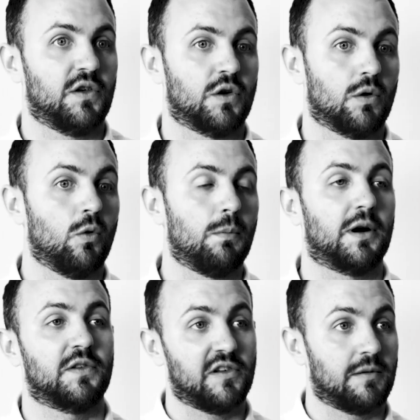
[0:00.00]
So you're all
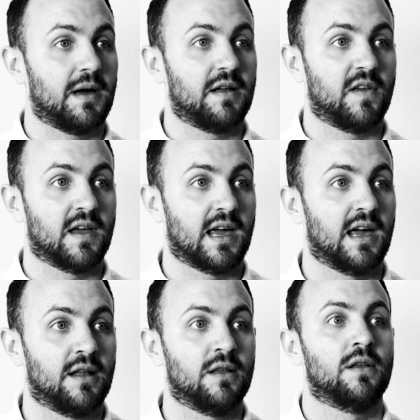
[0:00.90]
participating
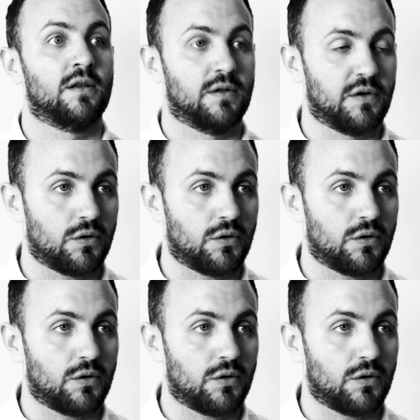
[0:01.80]
in the